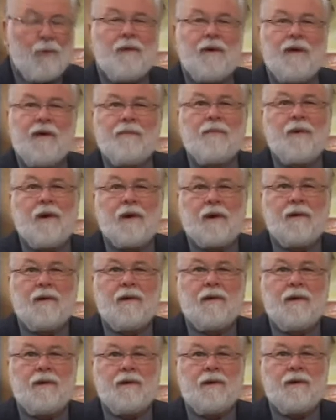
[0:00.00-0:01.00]
in Mark
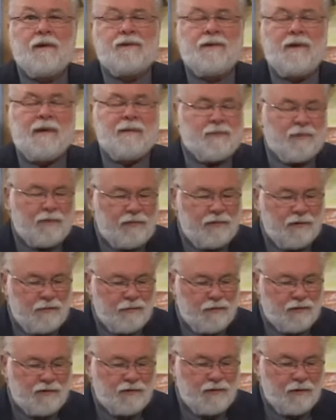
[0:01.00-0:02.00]
uh, chapter 3,
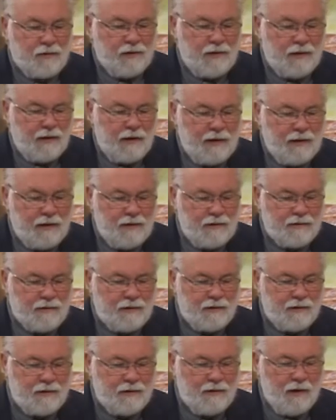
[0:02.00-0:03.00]
verse 38, he
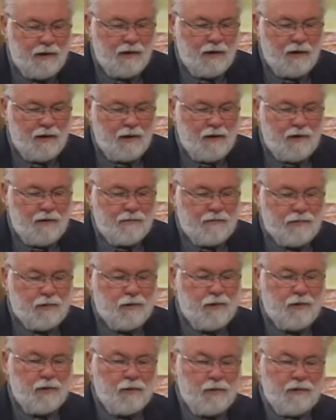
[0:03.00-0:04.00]
said,
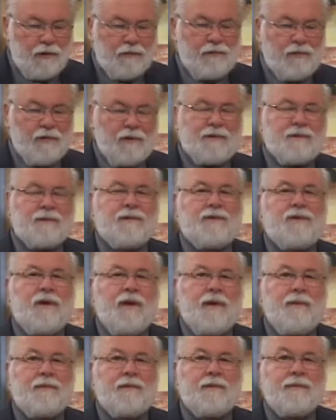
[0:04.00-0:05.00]
For whoever is
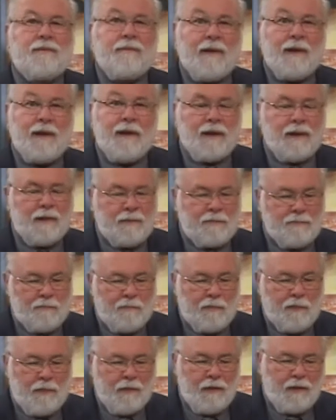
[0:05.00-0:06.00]
ashamed of me
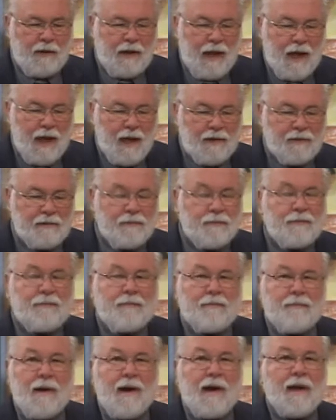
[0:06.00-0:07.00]
and
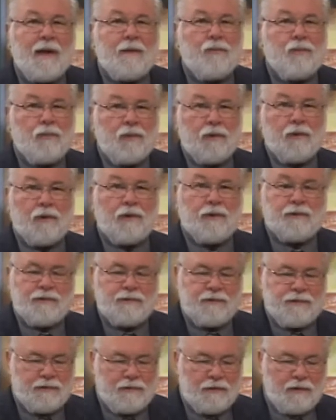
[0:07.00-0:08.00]
my
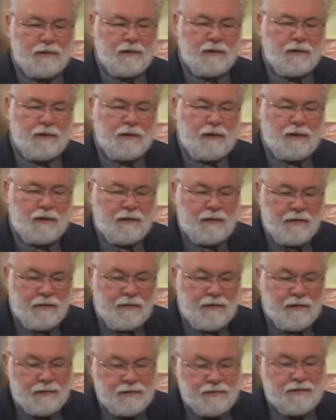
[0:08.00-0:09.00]
words
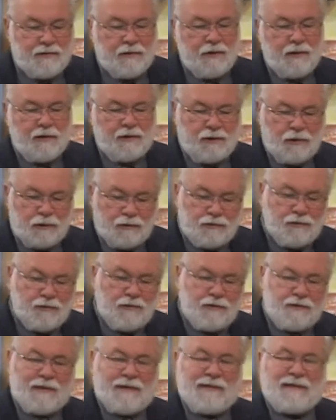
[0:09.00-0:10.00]
in this
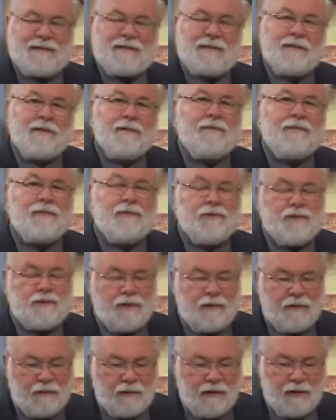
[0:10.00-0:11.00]
adulterous and sinful
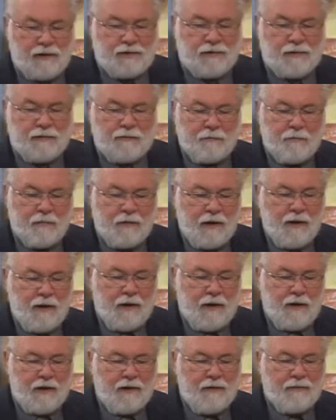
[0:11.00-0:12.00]
generation,
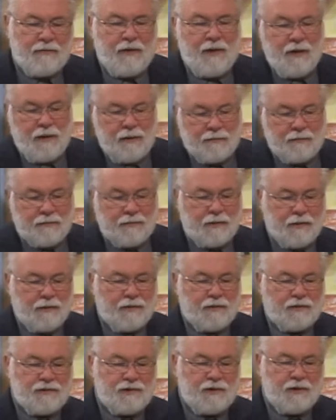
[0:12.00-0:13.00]
of him
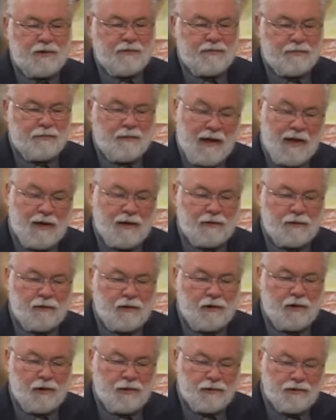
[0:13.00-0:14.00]
the Son of
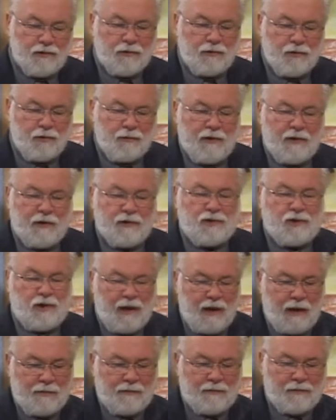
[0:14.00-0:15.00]
Man also will be
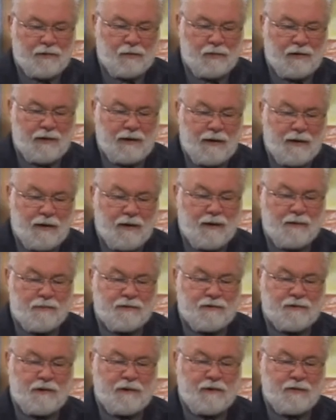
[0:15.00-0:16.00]
ashamed when he
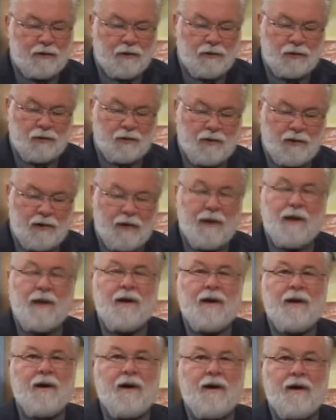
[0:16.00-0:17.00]
comes in the glory
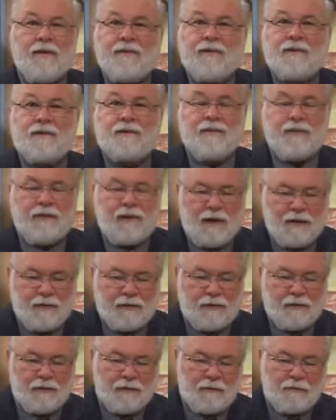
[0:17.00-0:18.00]
of his
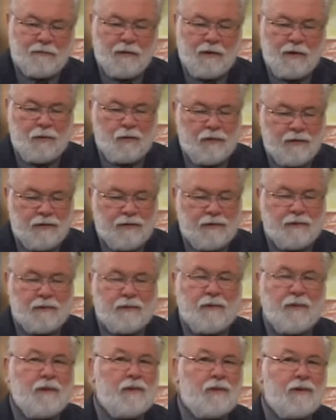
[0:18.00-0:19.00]
Father
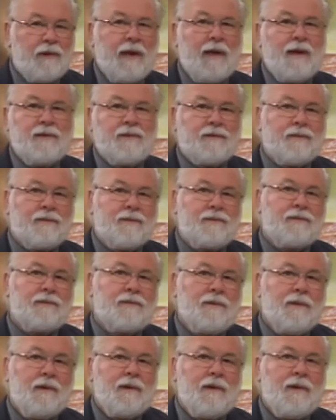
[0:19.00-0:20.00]
with the holy angels.
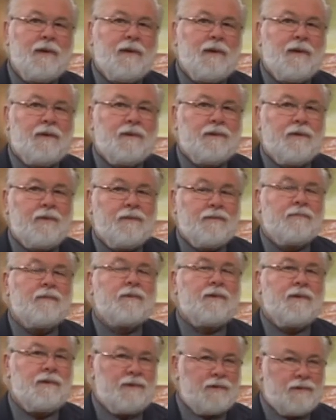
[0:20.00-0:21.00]
So
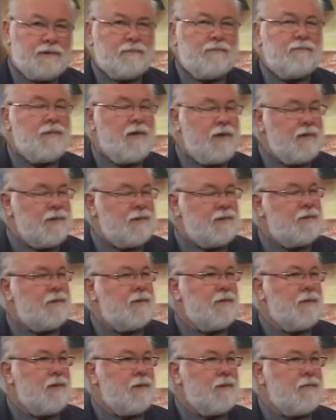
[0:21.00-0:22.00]
he's,
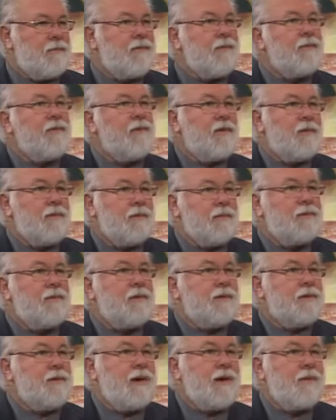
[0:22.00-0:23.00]
he's uh, referring
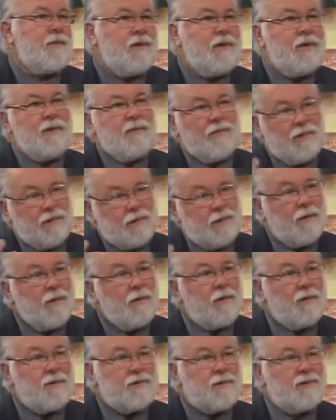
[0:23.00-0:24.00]
to the time when he
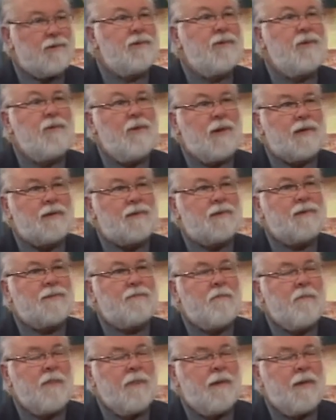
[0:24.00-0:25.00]
returns to us.
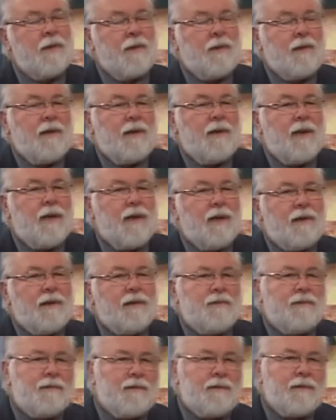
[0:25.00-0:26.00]

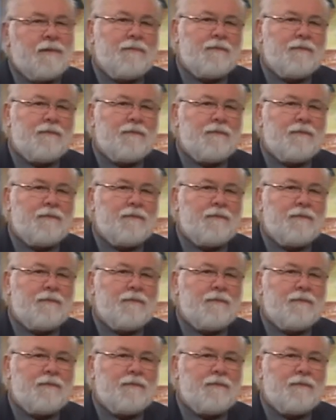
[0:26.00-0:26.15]
And